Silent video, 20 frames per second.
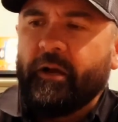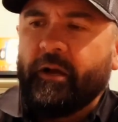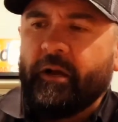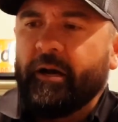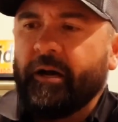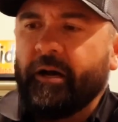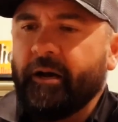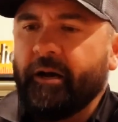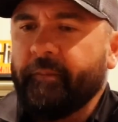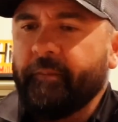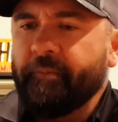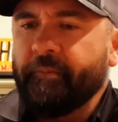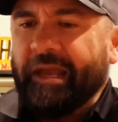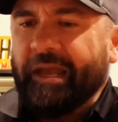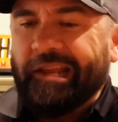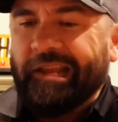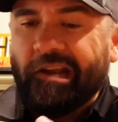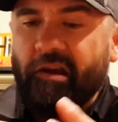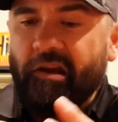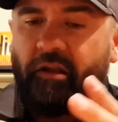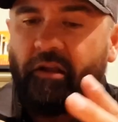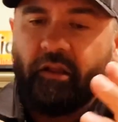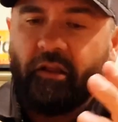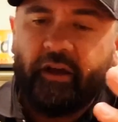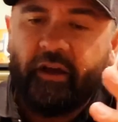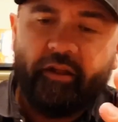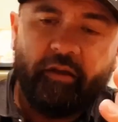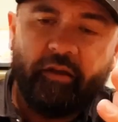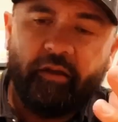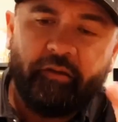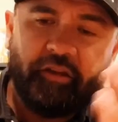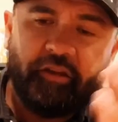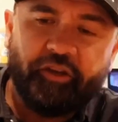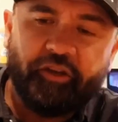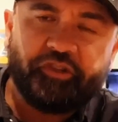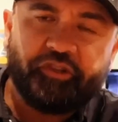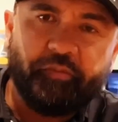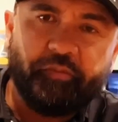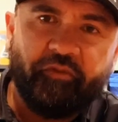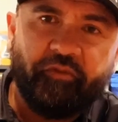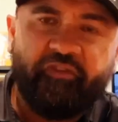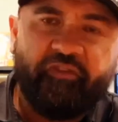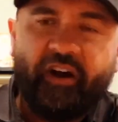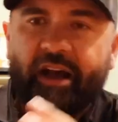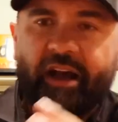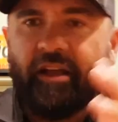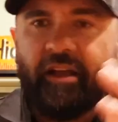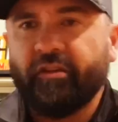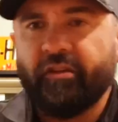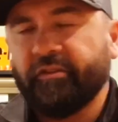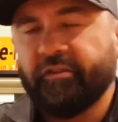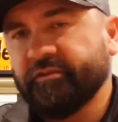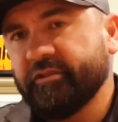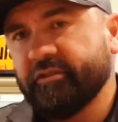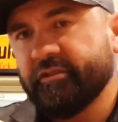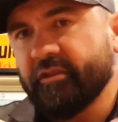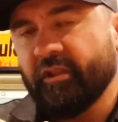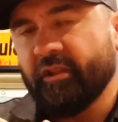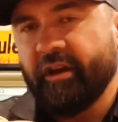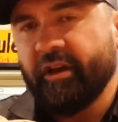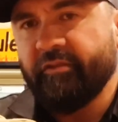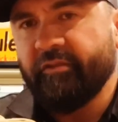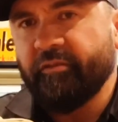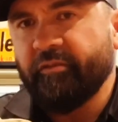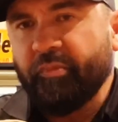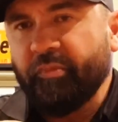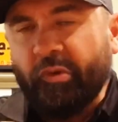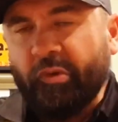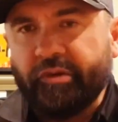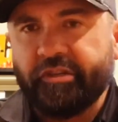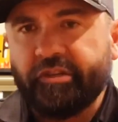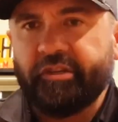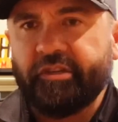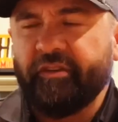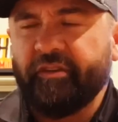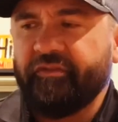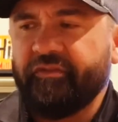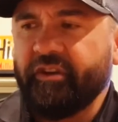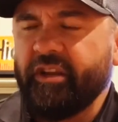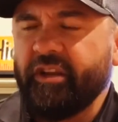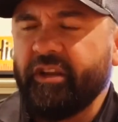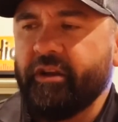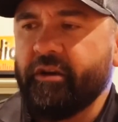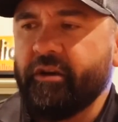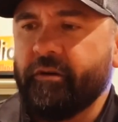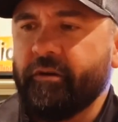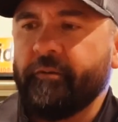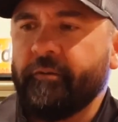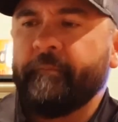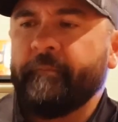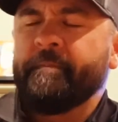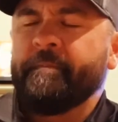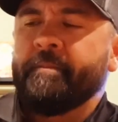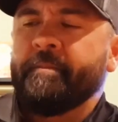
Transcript: I carry a lot of customer files, a lot of important stuff in here.